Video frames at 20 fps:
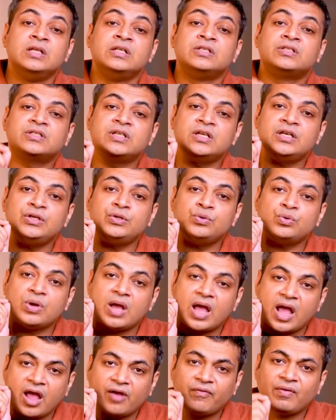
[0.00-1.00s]
Still, you
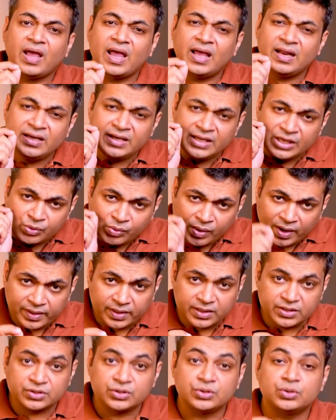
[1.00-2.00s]
have any
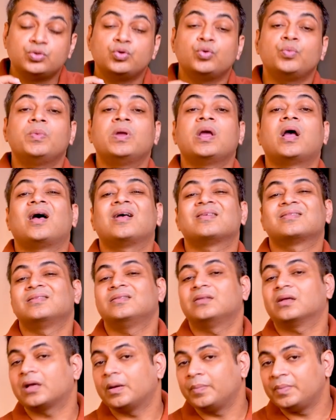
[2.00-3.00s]
queries, you may ask in
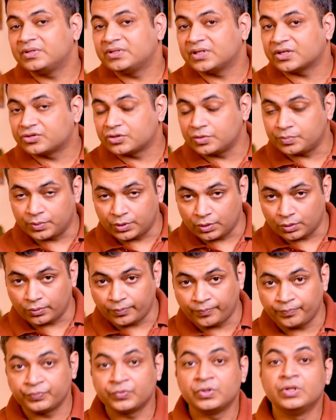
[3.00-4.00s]
the comment section
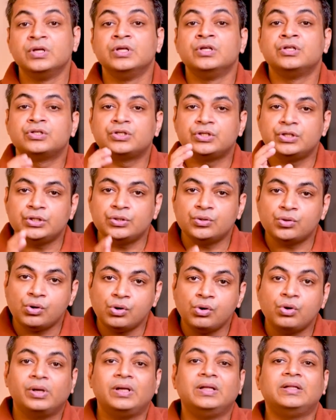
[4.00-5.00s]
below. See
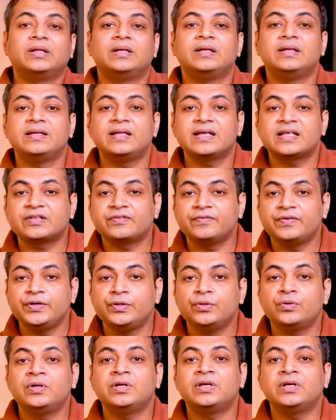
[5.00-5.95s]
you in the next video.